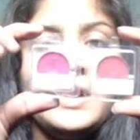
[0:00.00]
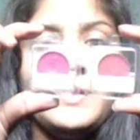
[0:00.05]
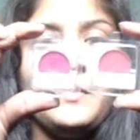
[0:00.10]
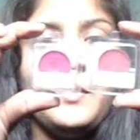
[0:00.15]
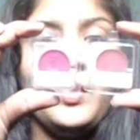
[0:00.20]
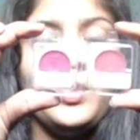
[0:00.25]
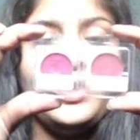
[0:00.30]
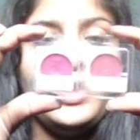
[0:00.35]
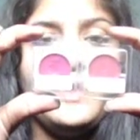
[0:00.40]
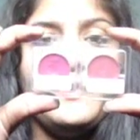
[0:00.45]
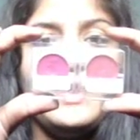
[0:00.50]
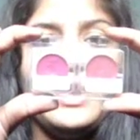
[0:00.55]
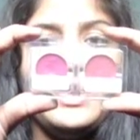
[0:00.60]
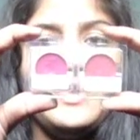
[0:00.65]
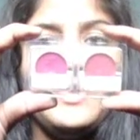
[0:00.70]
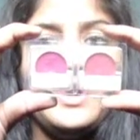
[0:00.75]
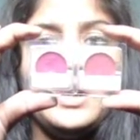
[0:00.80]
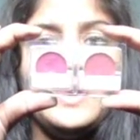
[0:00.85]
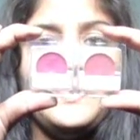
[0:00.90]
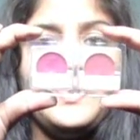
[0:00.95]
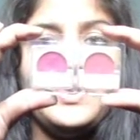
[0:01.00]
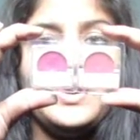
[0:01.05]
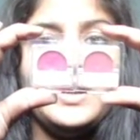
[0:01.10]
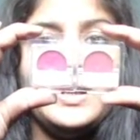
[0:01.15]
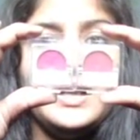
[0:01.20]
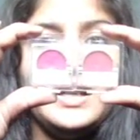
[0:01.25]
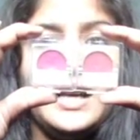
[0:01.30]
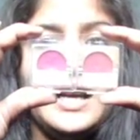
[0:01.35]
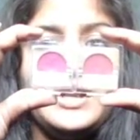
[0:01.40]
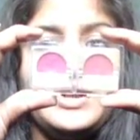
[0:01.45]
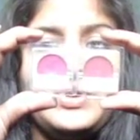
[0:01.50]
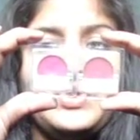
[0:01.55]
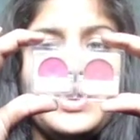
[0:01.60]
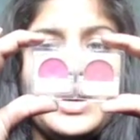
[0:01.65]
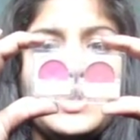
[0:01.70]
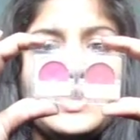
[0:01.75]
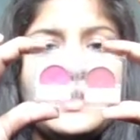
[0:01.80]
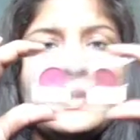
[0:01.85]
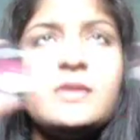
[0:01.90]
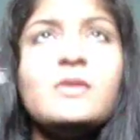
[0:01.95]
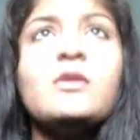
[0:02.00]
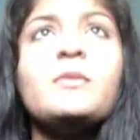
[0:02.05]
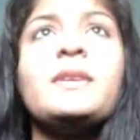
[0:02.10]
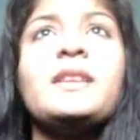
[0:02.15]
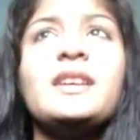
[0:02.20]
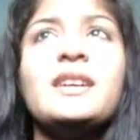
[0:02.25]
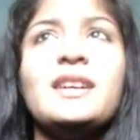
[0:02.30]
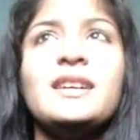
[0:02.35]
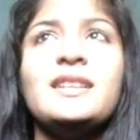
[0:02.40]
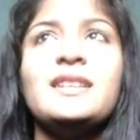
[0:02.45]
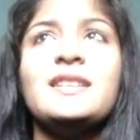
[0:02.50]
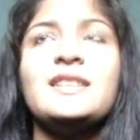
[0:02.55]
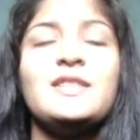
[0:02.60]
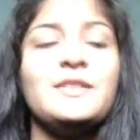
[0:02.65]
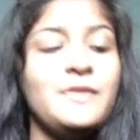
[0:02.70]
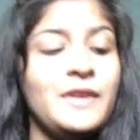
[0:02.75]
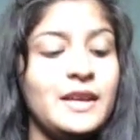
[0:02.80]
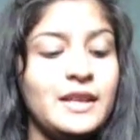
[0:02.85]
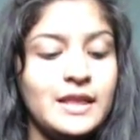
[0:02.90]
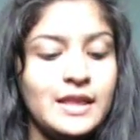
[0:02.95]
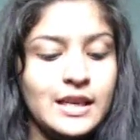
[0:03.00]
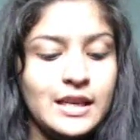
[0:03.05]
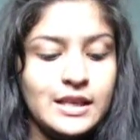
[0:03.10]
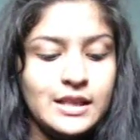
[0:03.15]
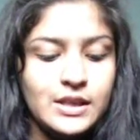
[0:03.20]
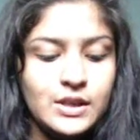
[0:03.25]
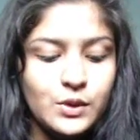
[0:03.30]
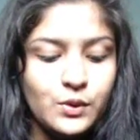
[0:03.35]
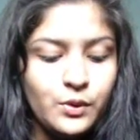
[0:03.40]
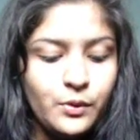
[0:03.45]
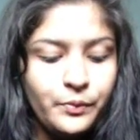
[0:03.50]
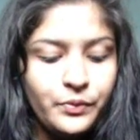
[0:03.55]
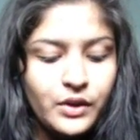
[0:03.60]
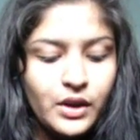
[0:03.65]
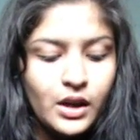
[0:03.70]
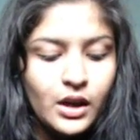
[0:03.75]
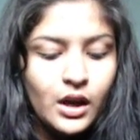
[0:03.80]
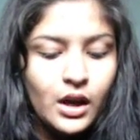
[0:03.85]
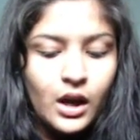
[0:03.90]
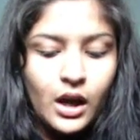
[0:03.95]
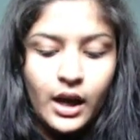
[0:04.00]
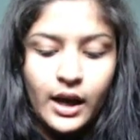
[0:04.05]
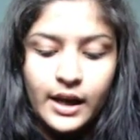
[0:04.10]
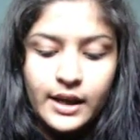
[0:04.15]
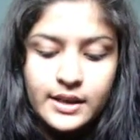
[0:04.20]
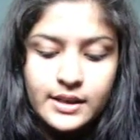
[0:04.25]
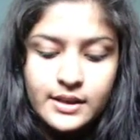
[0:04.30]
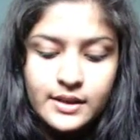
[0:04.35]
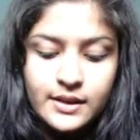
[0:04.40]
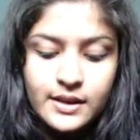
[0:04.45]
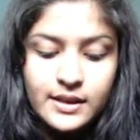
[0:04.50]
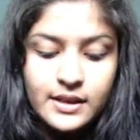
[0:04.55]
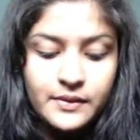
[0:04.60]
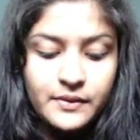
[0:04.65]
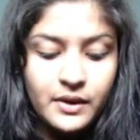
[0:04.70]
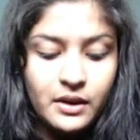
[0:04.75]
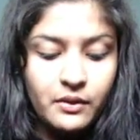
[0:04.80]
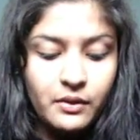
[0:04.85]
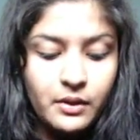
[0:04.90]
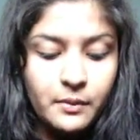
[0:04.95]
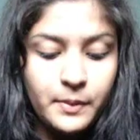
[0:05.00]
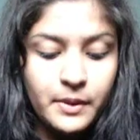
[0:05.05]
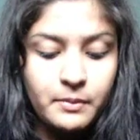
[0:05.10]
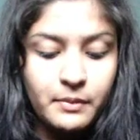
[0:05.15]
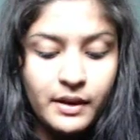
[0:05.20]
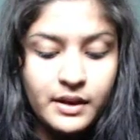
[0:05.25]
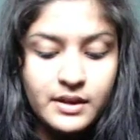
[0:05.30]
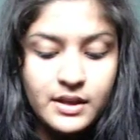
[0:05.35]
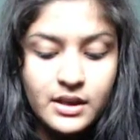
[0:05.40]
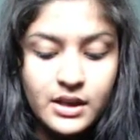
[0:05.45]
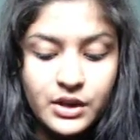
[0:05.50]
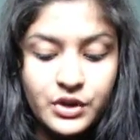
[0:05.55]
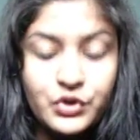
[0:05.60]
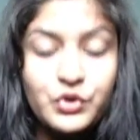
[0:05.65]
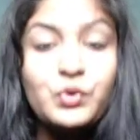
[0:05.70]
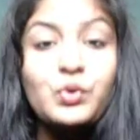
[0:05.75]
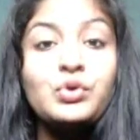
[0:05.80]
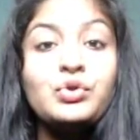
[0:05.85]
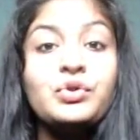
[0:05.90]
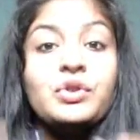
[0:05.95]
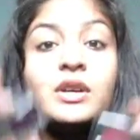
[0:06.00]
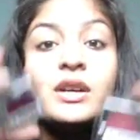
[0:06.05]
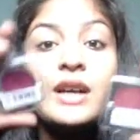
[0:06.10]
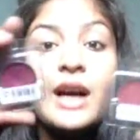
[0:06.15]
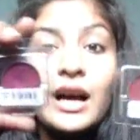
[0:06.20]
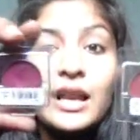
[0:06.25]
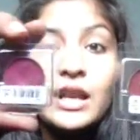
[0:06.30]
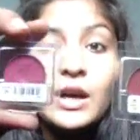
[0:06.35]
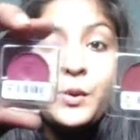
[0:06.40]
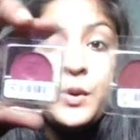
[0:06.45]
Both are very very pretty. I had to try on so many colors to find these two. And these are very very pigmented, are true to the color.